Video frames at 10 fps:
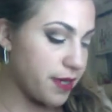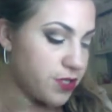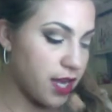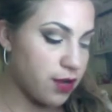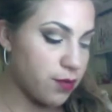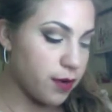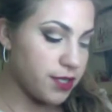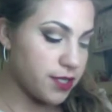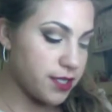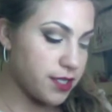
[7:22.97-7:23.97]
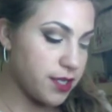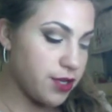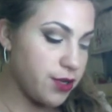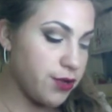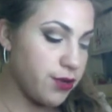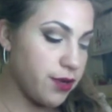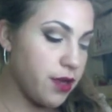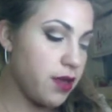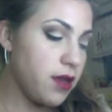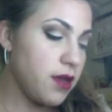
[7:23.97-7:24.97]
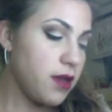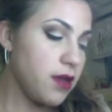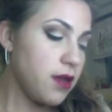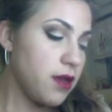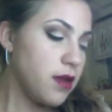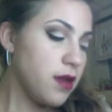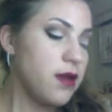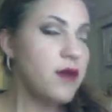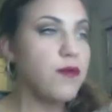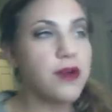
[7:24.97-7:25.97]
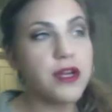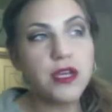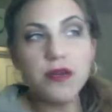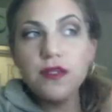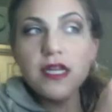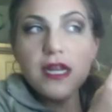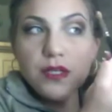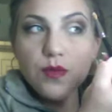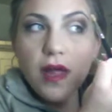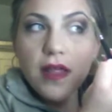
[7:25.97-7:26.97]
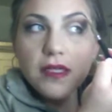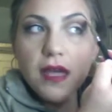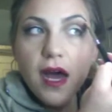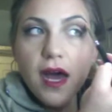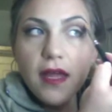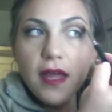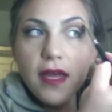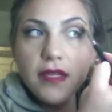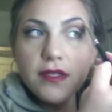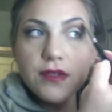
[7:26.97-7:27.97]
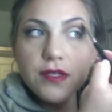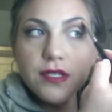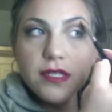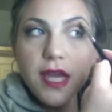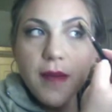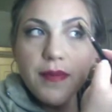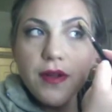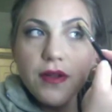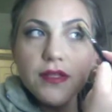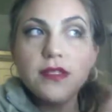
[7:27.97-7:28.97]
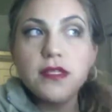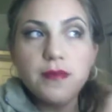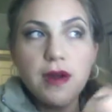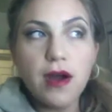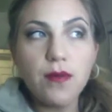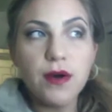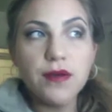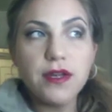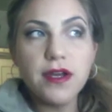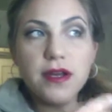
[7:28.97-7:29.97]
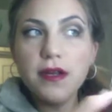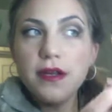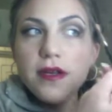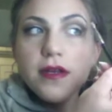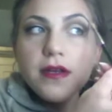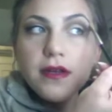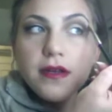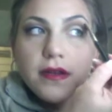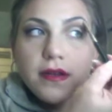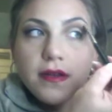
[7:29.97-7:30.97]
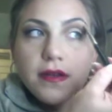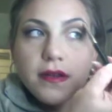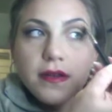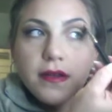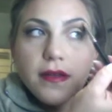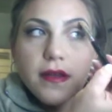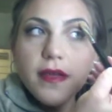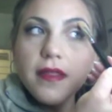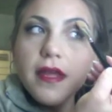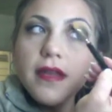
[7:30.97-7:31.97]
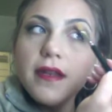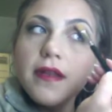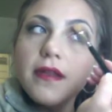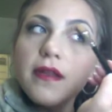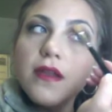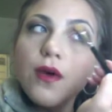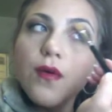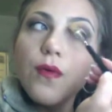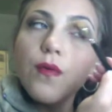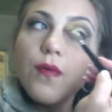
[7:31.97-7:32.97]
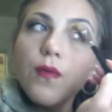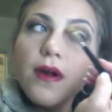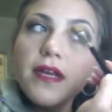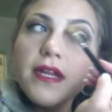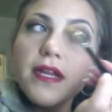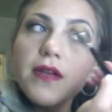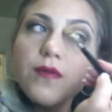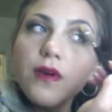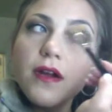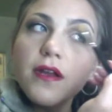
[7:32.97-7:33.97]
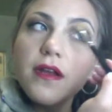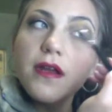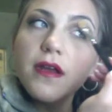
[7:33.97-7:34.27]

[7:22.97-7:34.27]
shadow brush into the nude. We're going to use that as well as a highlight. So just tap it onto the brow bone here. And then, work it inward.